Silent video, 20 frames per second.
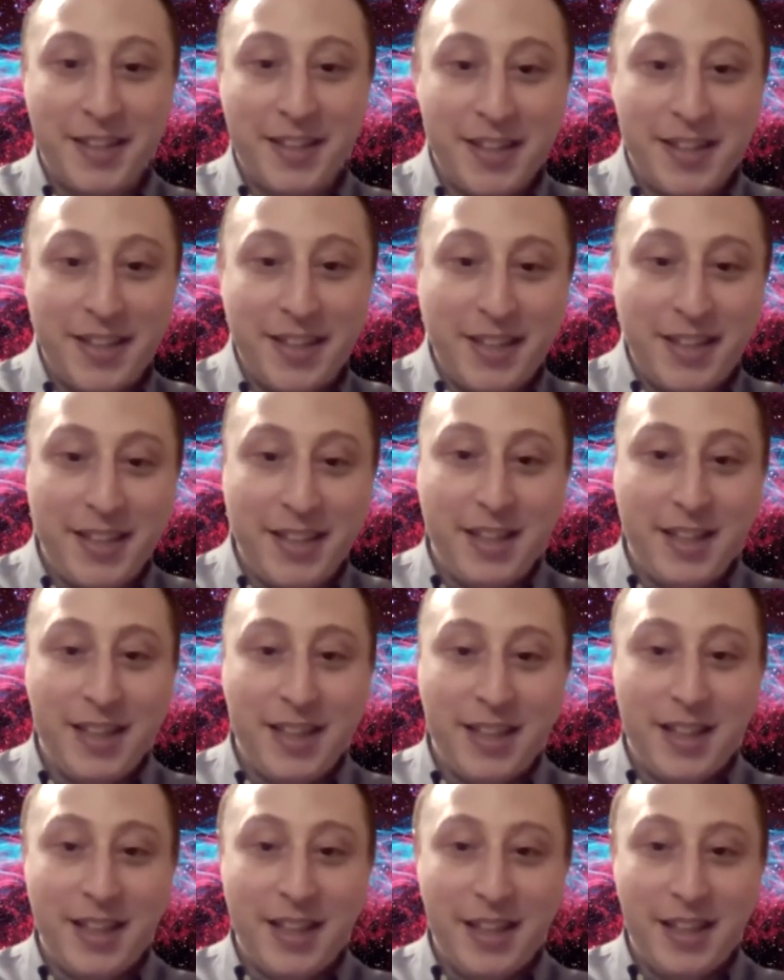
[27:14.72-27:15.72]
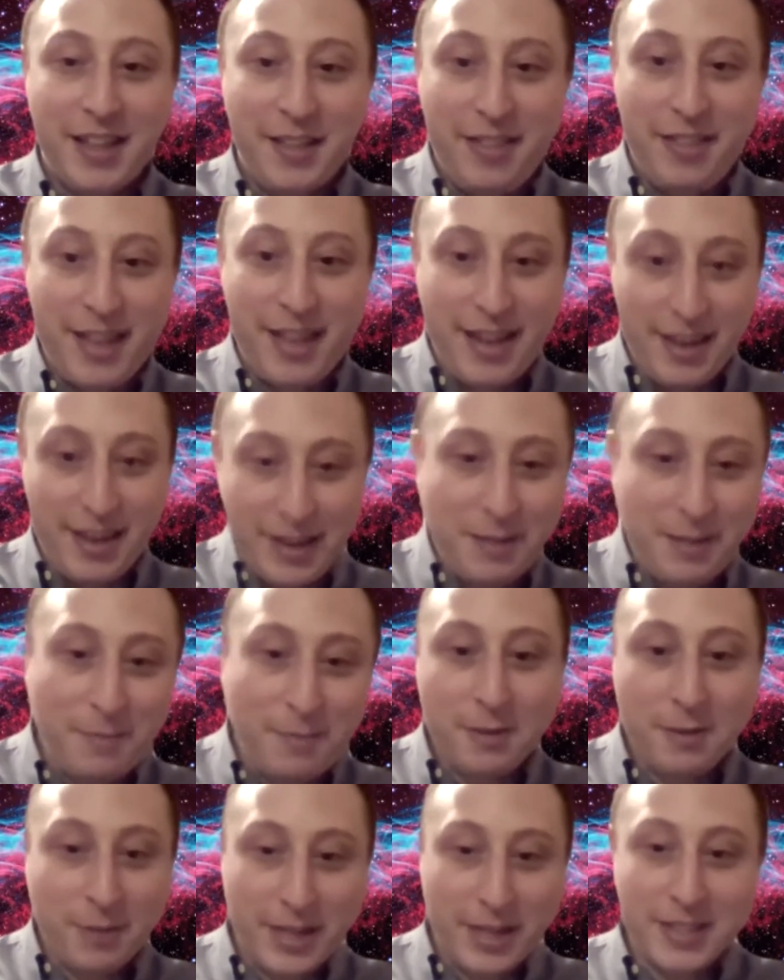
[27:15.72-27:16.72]
that it had
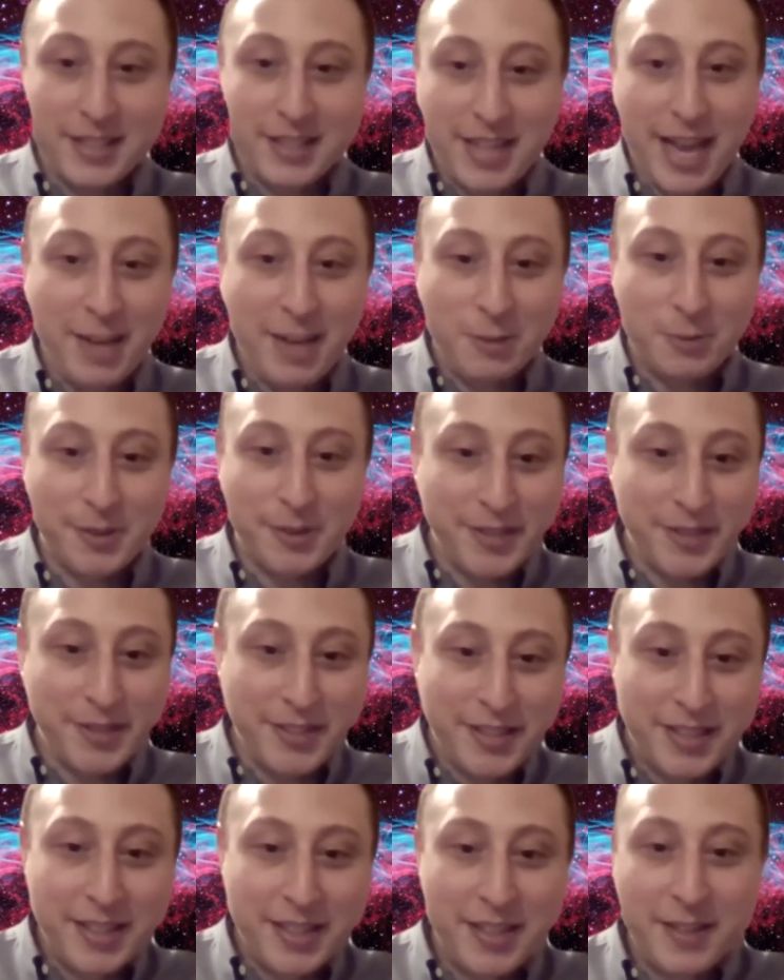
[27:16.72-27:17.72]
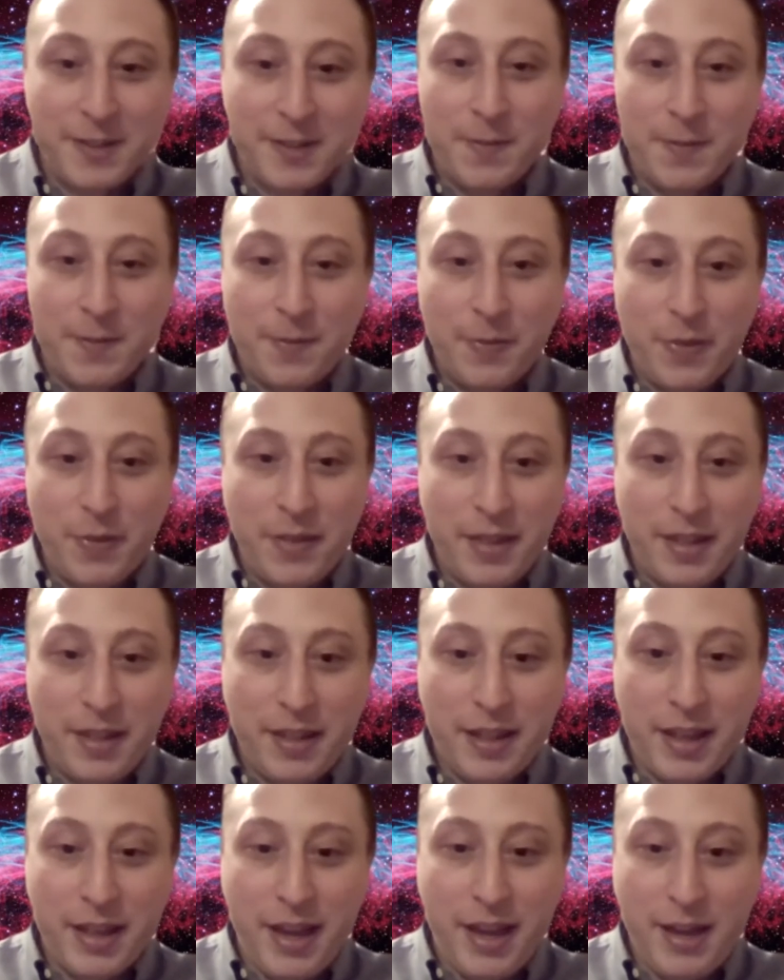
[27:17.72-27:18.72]
been rescheduled. Yeah.
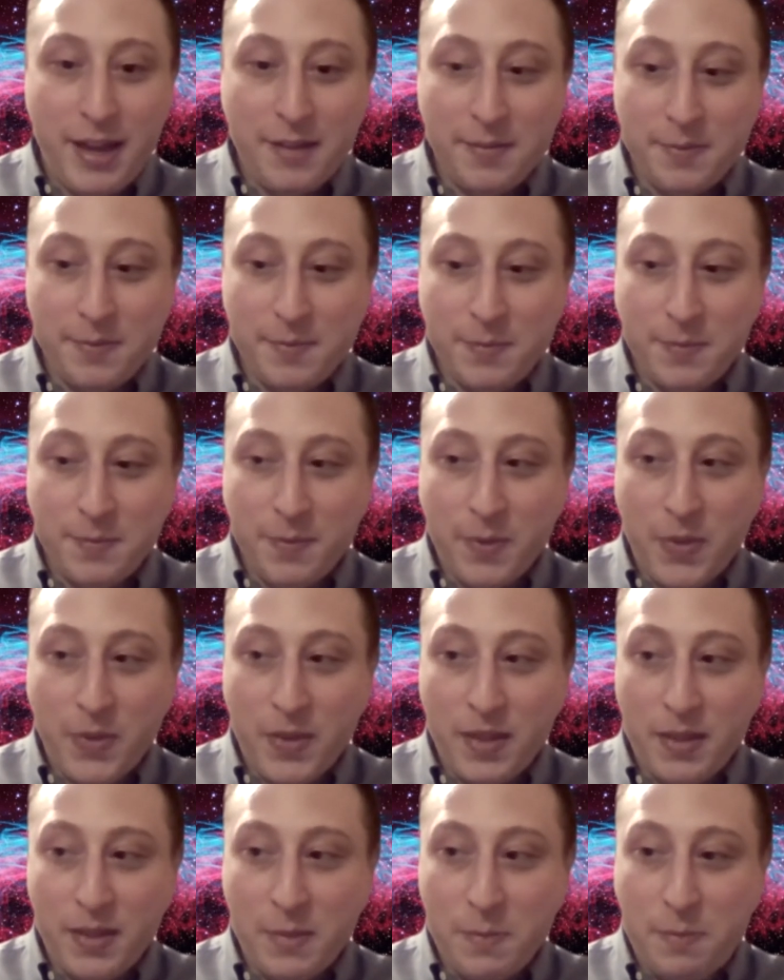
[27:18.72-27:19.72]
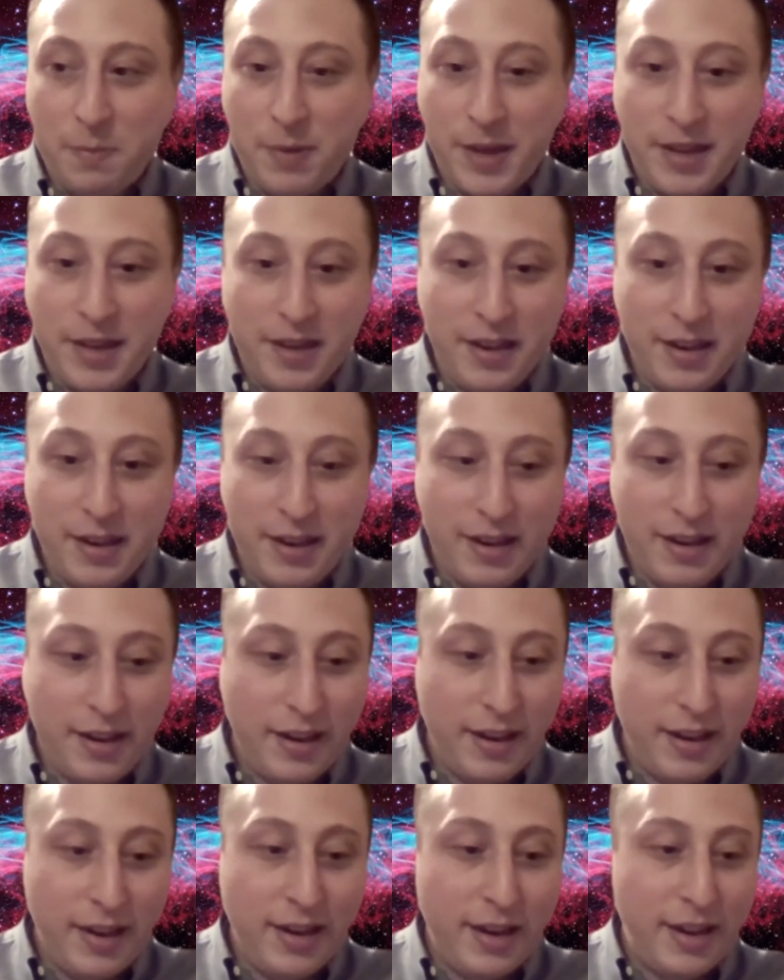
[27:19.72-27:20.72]
Um, but
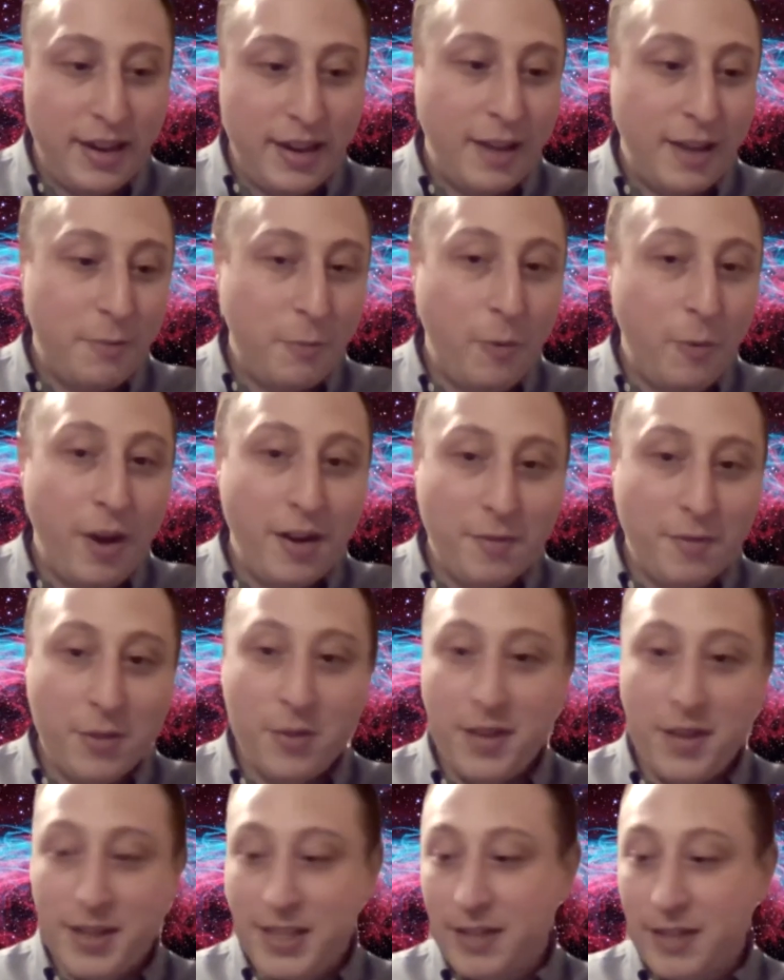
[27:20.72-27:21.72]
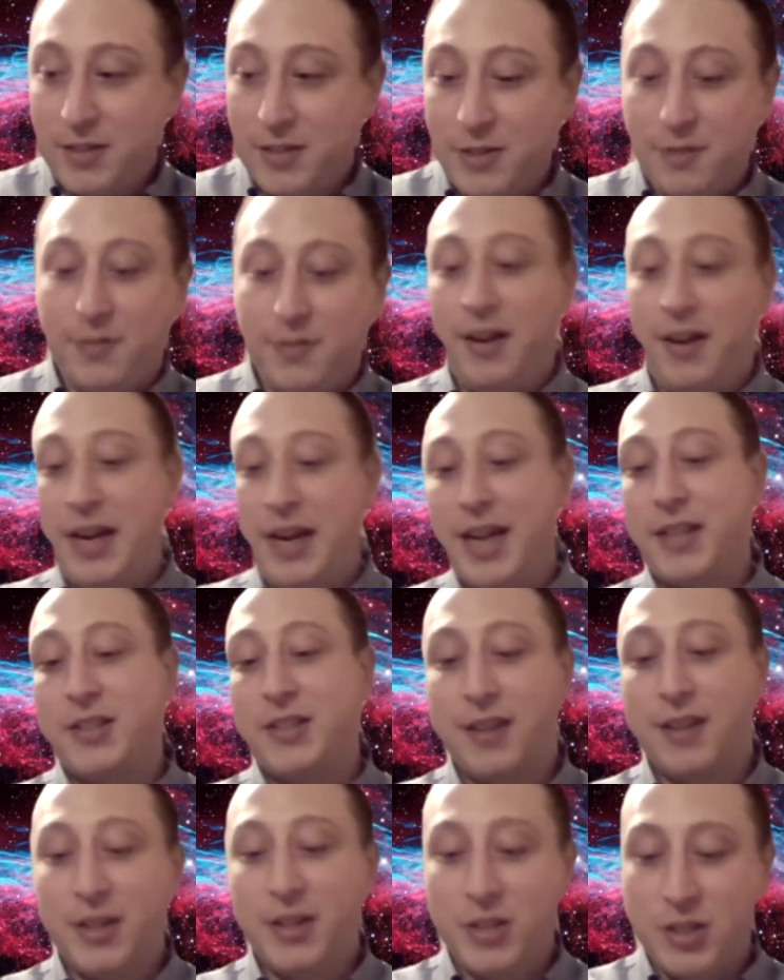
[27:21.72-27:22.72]
one of the things I'll do for our next
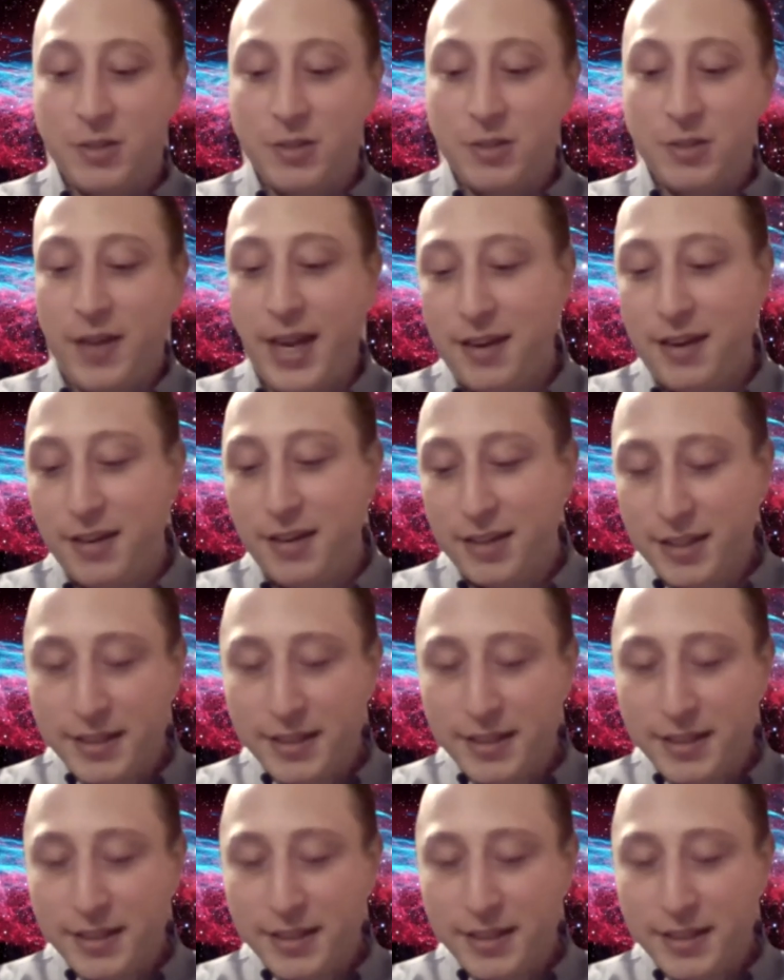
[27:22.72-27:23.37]
launch is find,